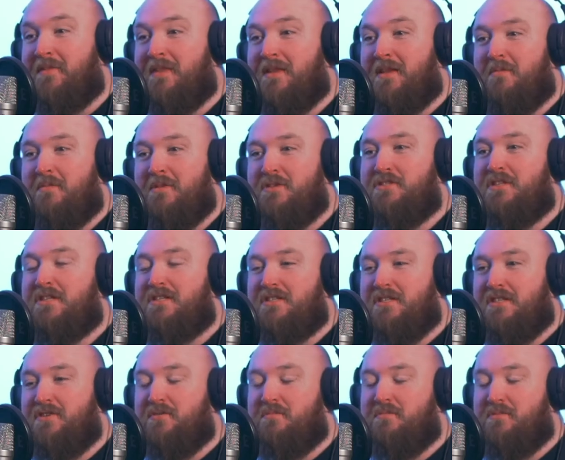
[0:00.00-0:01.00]
I'm interested to
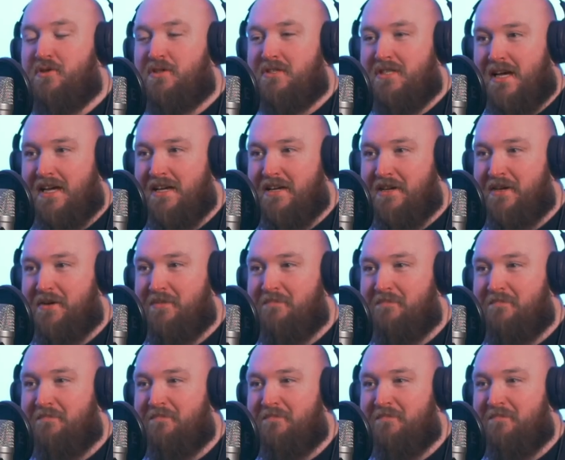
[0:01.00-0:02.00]
see your, your take
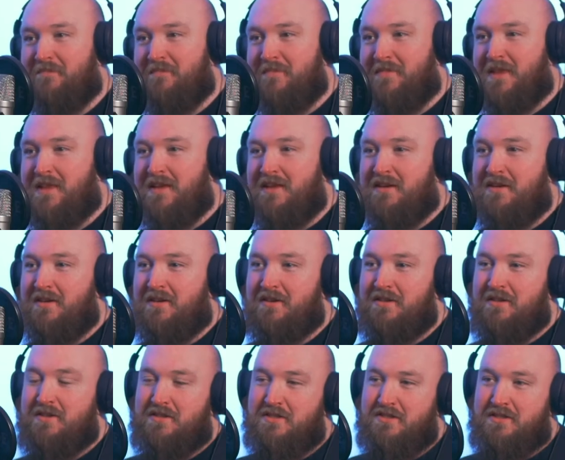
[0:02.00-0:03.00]

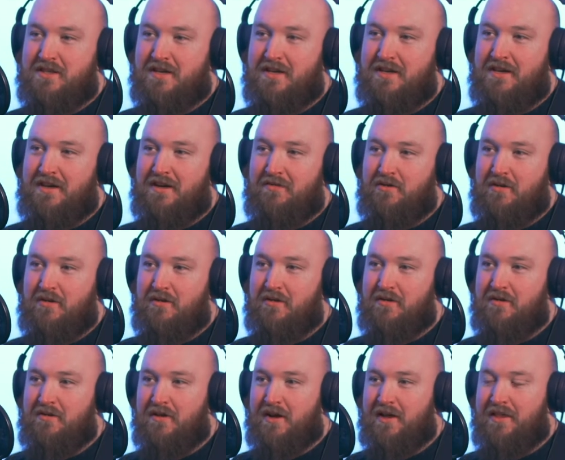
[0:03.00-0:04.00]
because uh, I've got
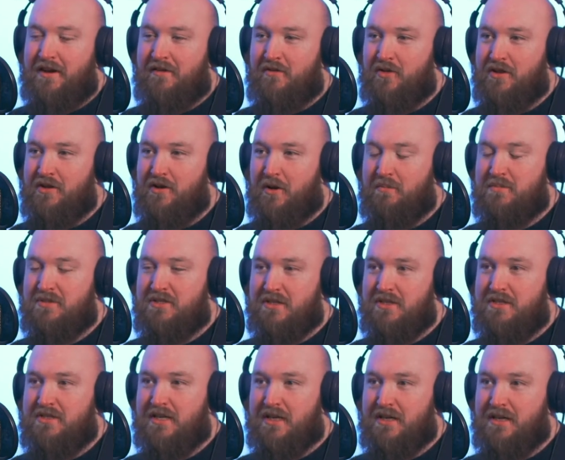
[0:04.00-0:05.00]
I think I've got the
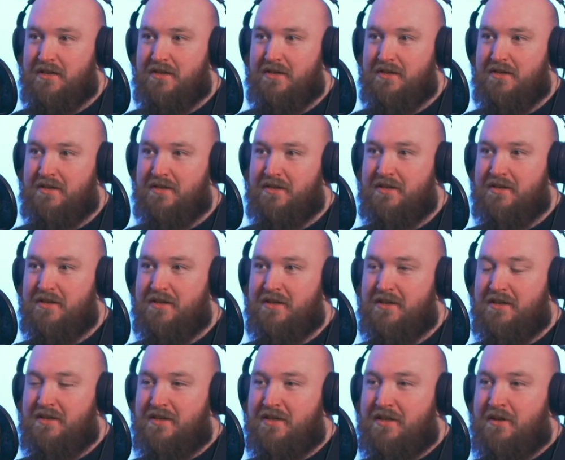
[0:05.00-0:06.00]
opposite take.
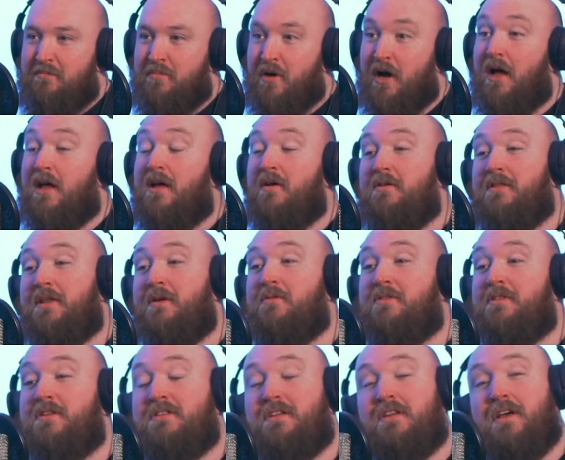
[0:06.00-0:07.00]
But uh, the,
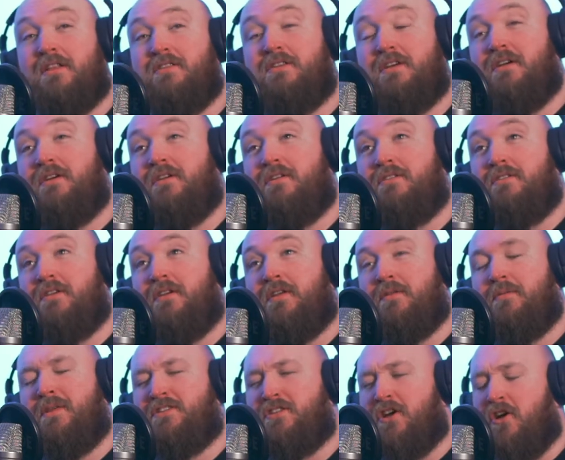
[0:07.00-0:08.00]
the, to,
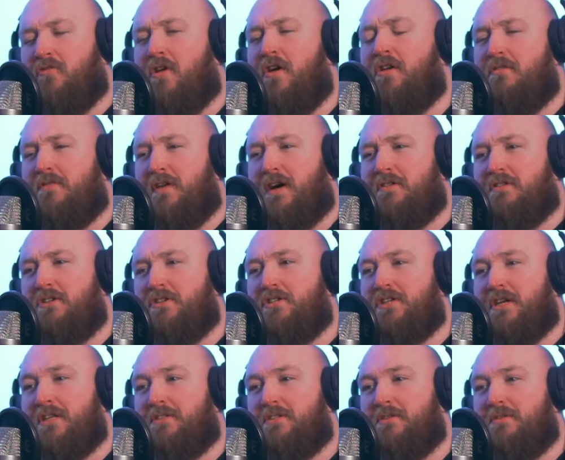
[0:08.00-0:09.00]
this coronavirus
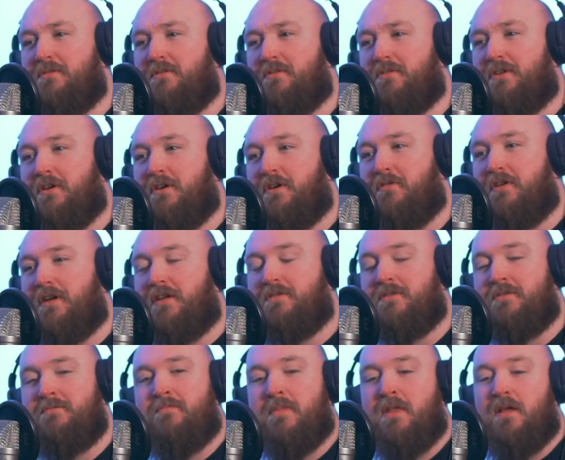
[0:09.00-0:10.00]
shit. It's going yeah. around.
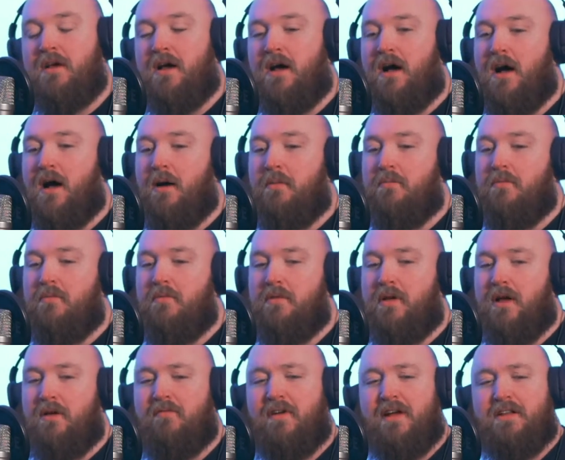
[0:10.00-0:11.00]
Um,
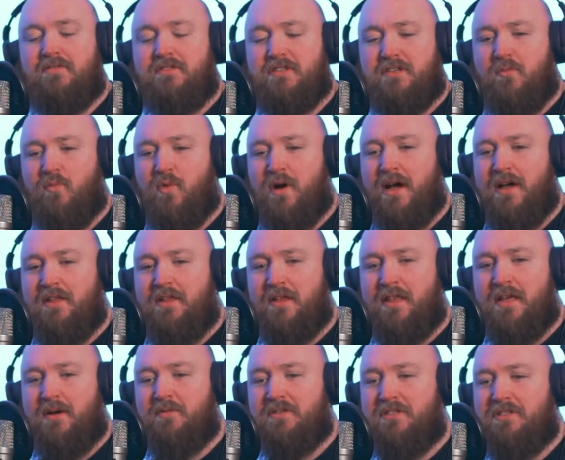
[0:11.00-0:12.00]
I read somewhere that
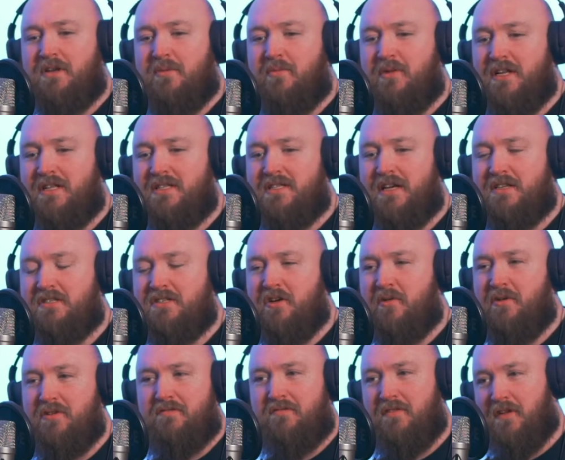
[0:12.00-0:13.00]
there was someone in
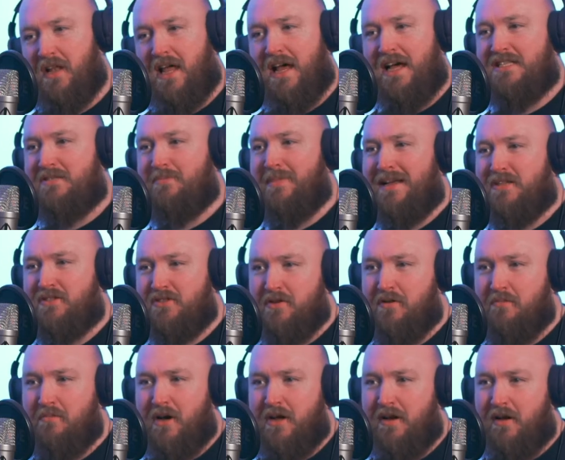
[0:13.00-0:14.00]
Tesco in full hazmat
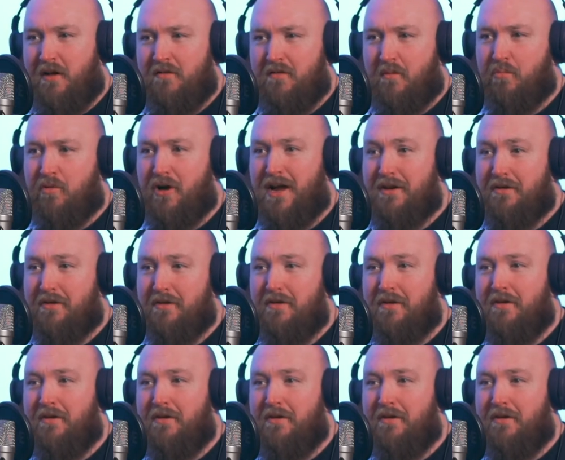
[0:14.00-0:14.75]
suit buying a loaf of bread.